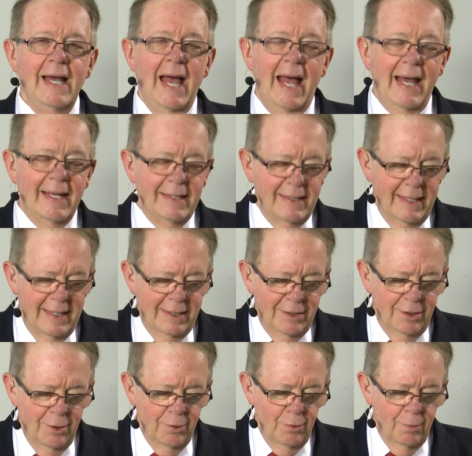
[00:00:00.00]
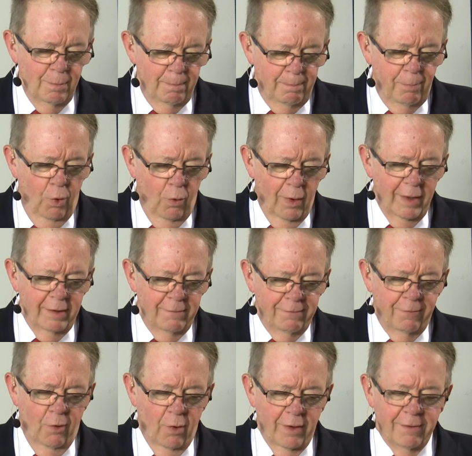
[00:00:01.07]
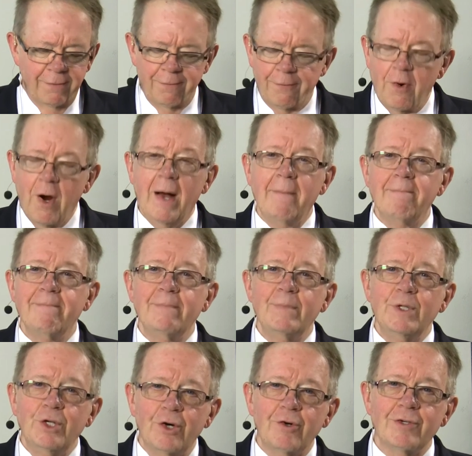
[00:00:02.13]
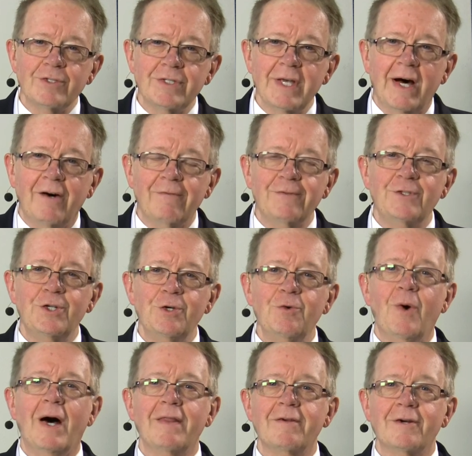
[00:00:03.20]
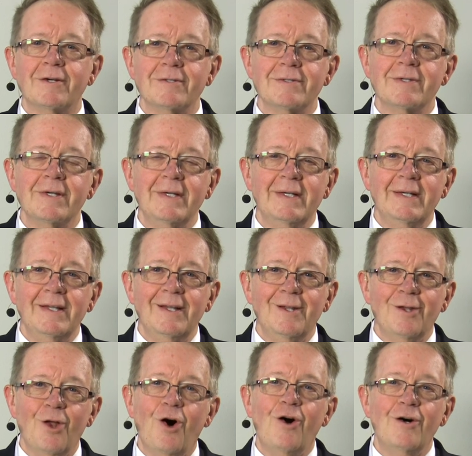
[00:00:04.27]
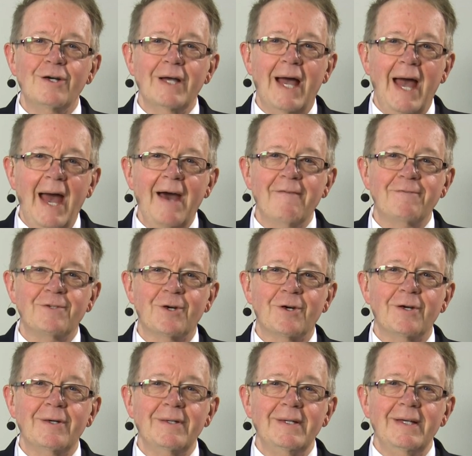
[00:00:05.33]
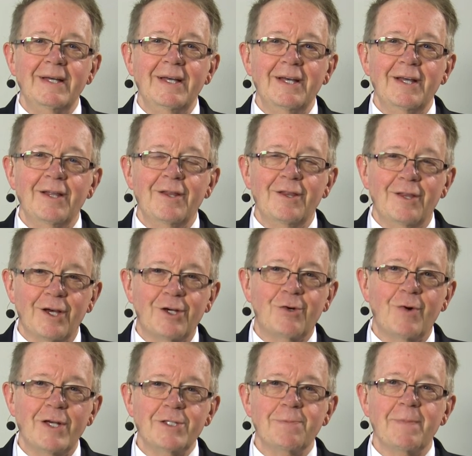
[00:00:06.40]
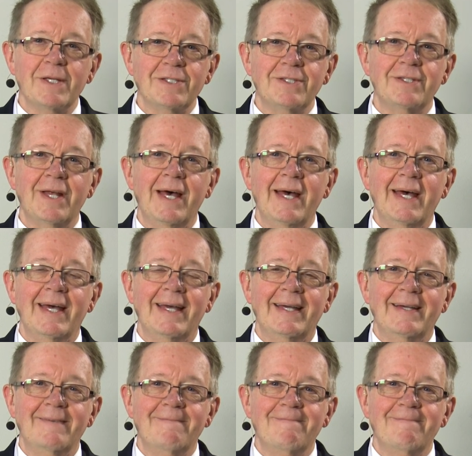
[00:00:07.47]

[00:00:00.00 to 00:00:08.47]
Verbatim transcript: and you pour it forth from yourself to others long after the Christmas day.